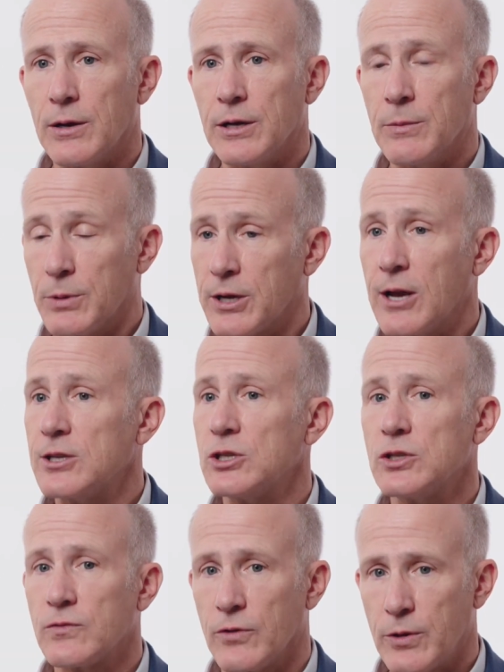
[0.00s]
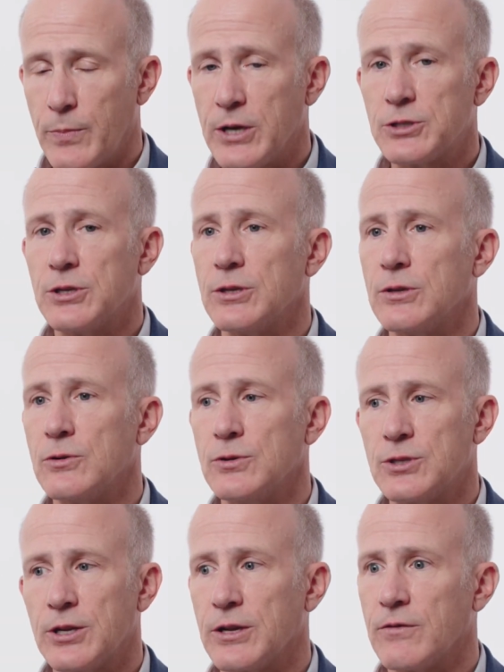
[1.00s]
implications for the patient who's
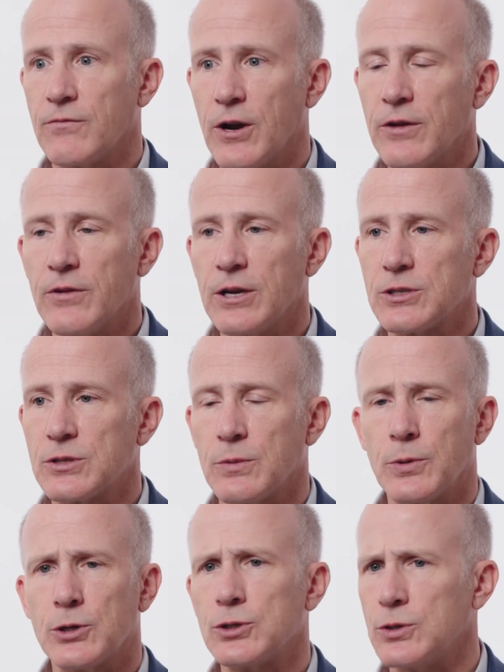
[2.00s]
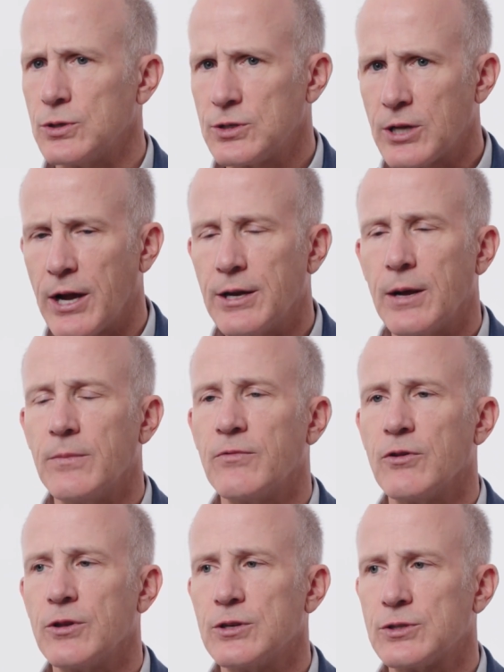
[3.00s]
sitting in front of us, the person who signed up
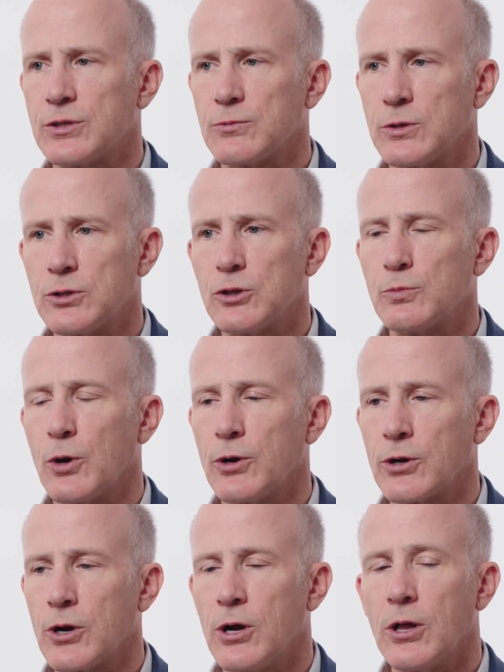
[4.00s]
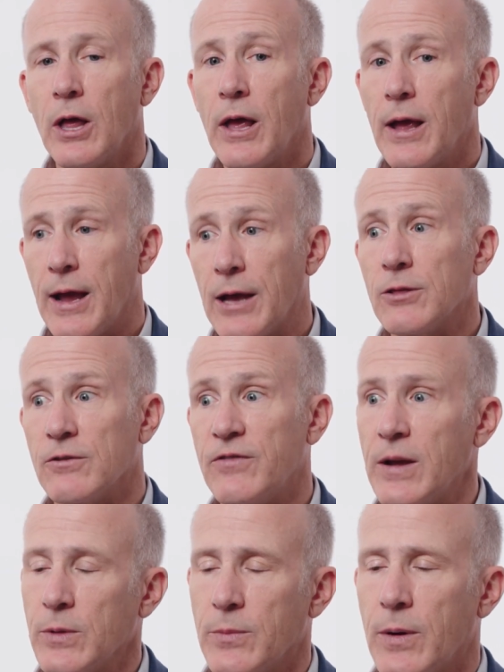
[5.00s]
for this research protocol, and their
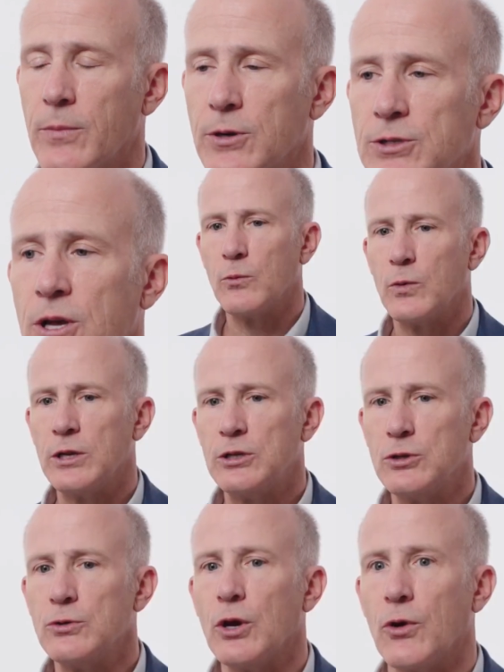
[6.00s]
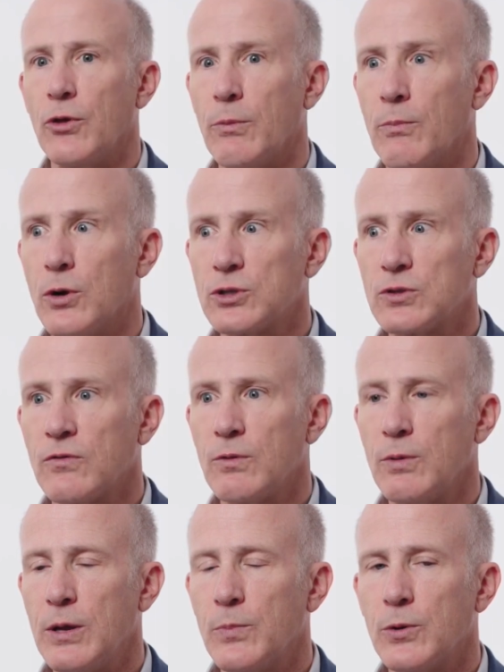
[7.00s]
family members. We do know that most of the
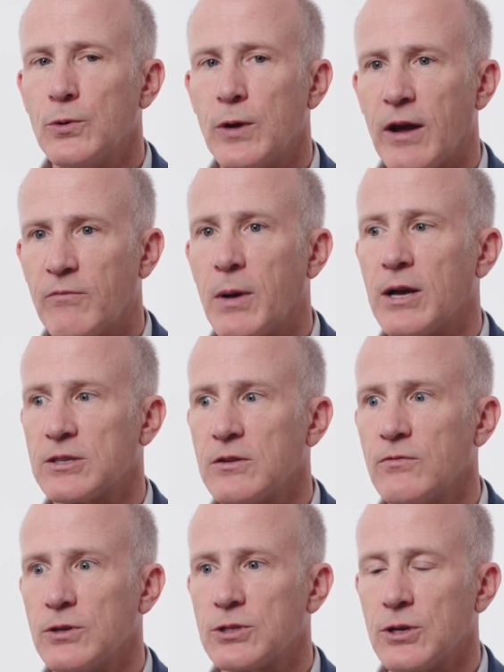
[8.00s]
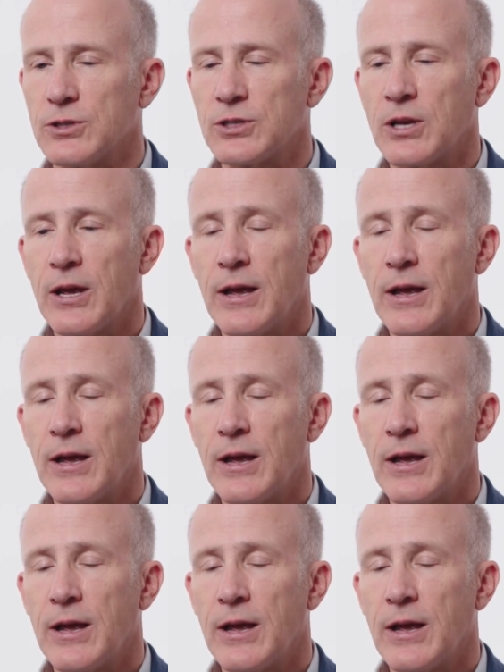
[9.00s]
people who have positive results